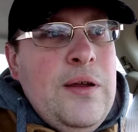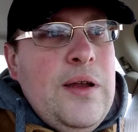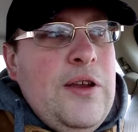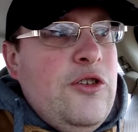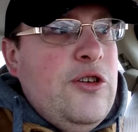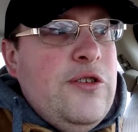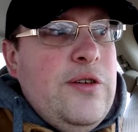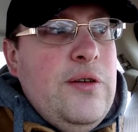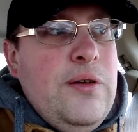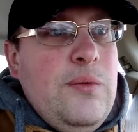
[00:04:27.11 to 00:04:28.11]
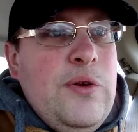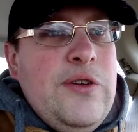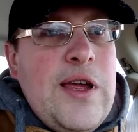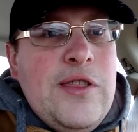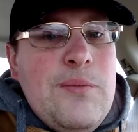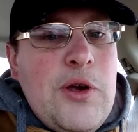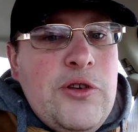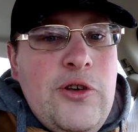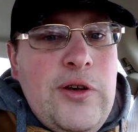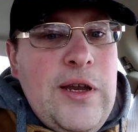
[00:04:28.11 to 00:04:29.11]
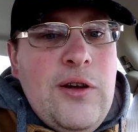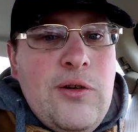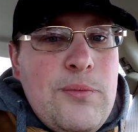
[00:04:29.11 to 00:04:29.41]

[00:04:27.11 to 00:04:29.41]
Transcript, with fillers: It just was not the most unique or